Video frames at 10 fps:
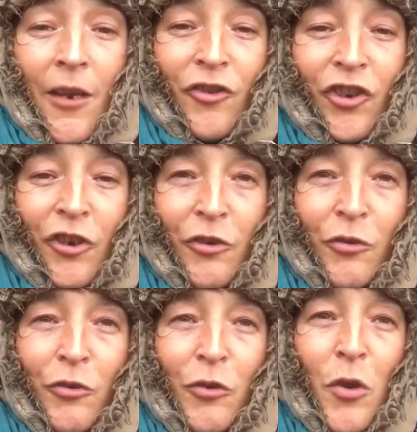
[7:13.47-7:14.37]

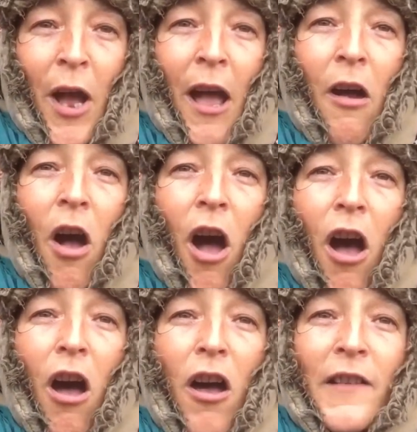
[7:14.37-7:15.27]
to our
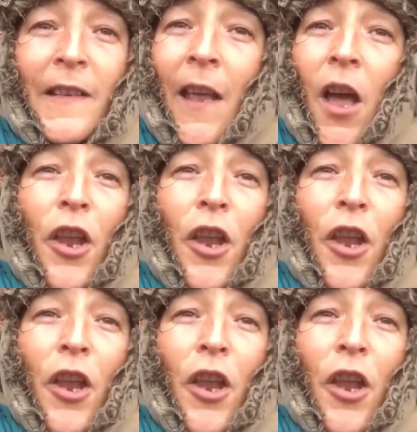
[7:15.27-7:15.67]
hearts.